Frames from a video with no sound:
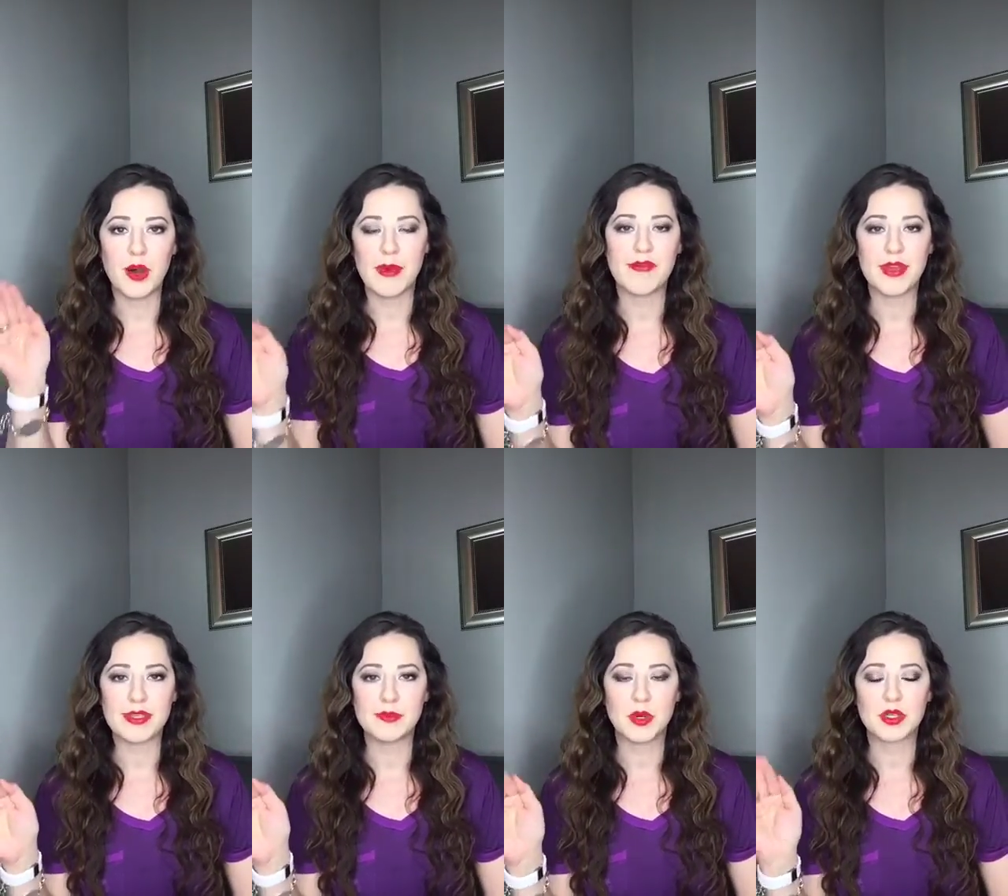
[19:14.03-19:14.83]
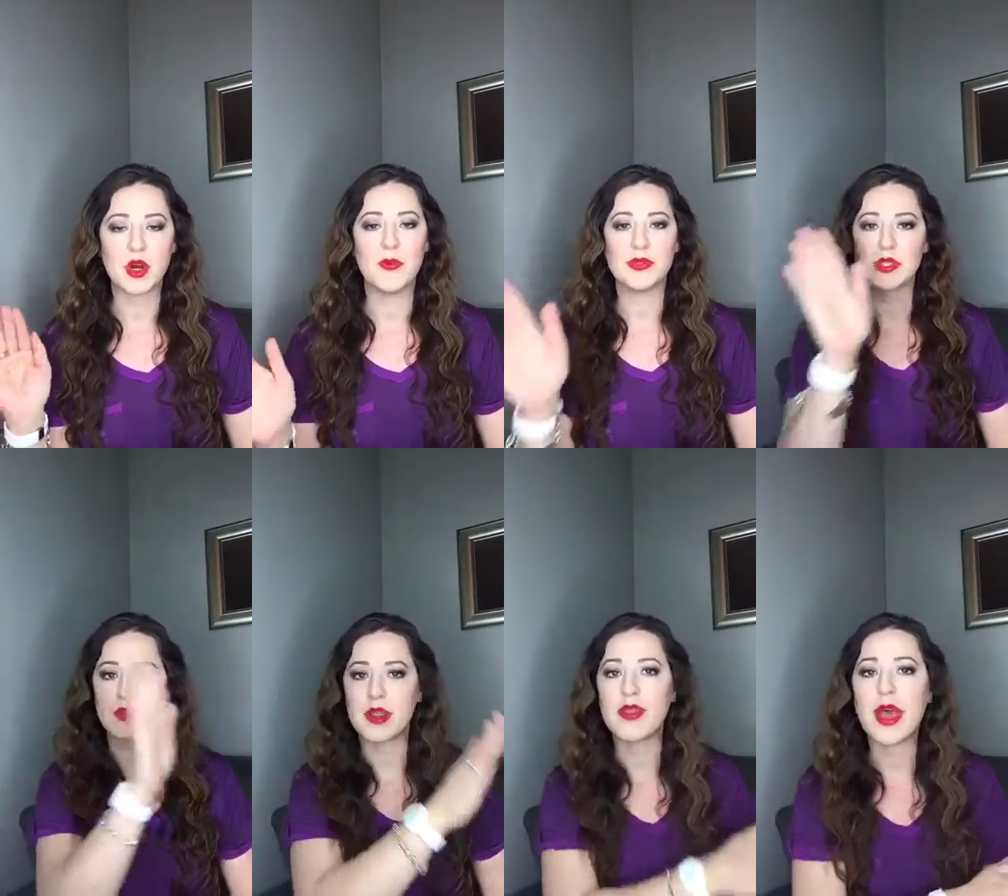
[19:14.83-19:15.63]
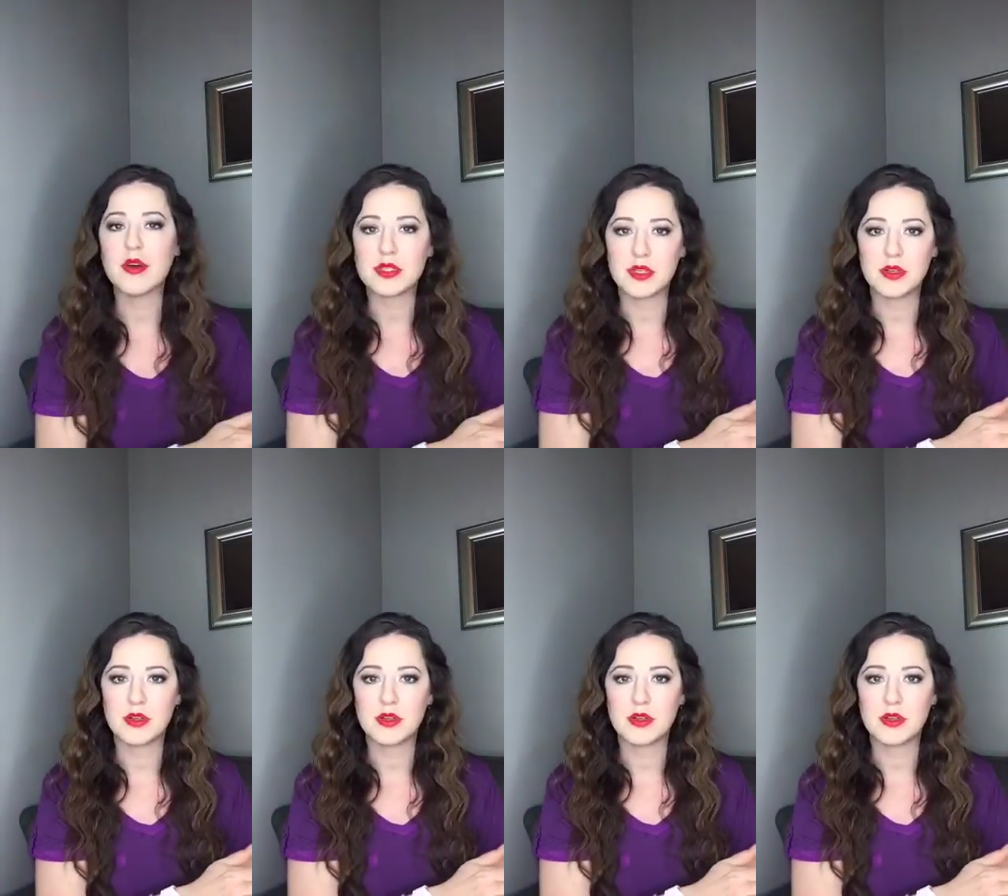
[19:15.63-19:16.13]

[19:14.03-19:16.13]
on my Facebook to almost 3,000.